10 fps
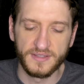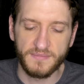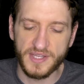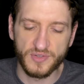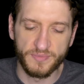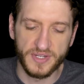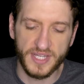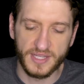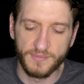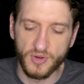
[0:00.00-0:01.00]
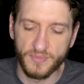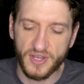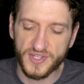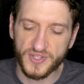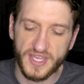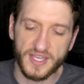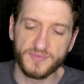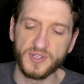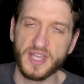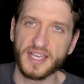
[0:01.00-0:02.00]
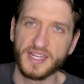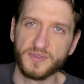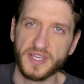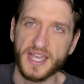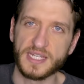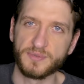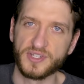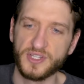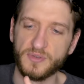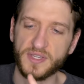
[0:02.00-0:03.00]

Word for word: might as well protect the board, but also that helps you lock into a Casper too,